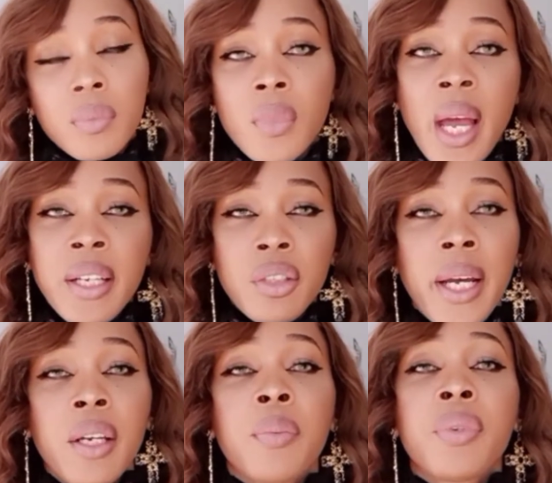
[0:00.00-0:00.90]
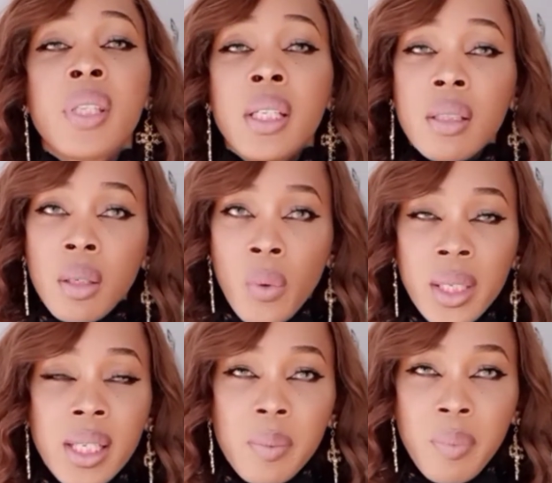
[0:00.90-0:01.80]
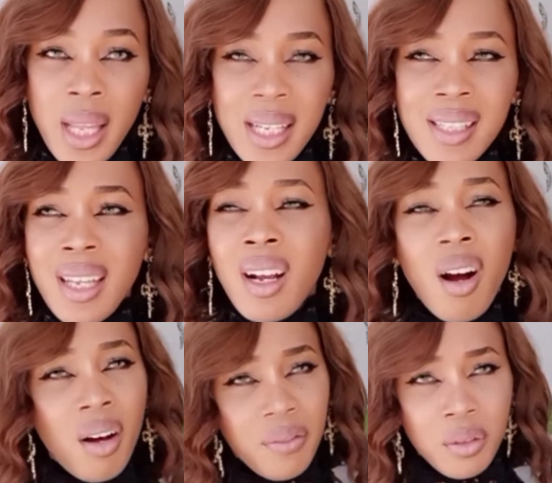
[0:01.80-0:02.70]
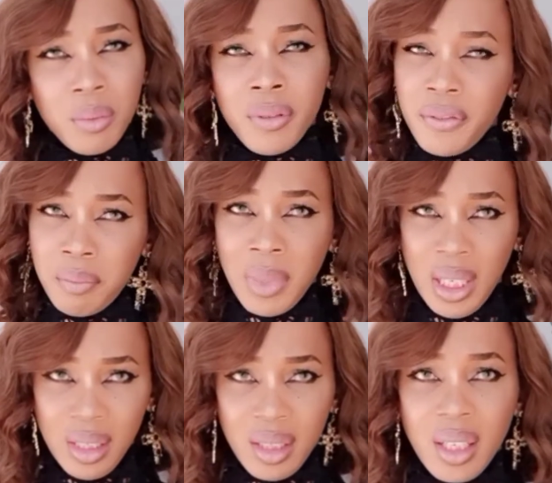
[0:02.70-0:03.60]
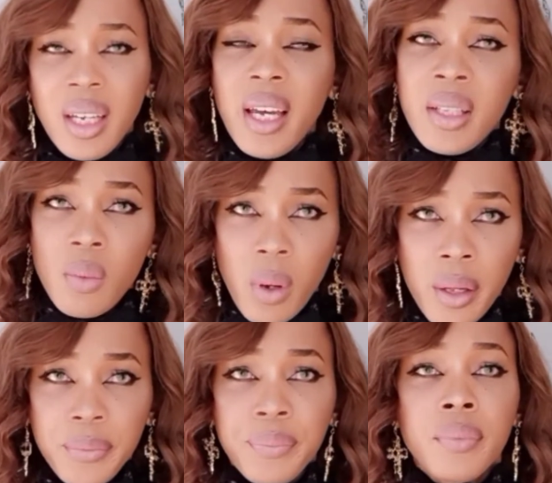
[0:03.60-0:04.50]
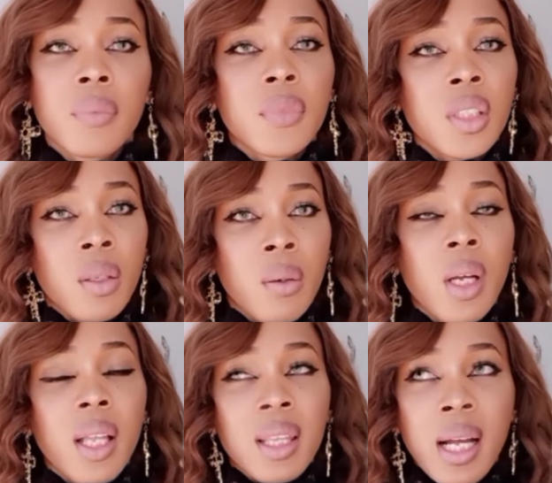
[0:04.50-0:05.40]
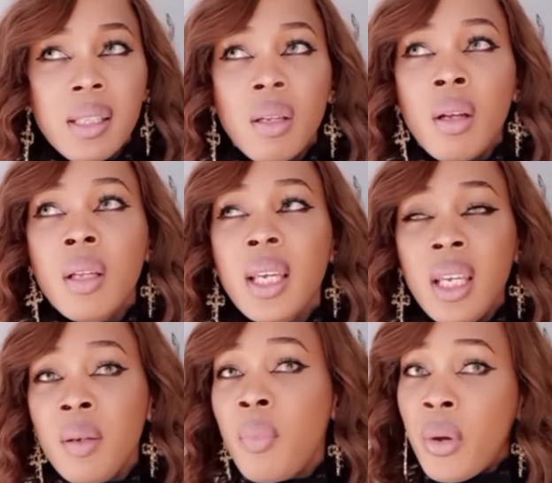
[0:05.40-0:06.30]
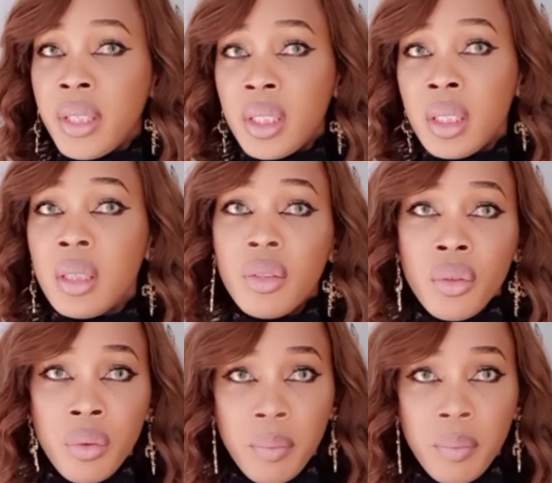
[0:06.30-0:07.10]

I try to present in a way that's pleasant and comfortable for me as well. So that's another key pointer to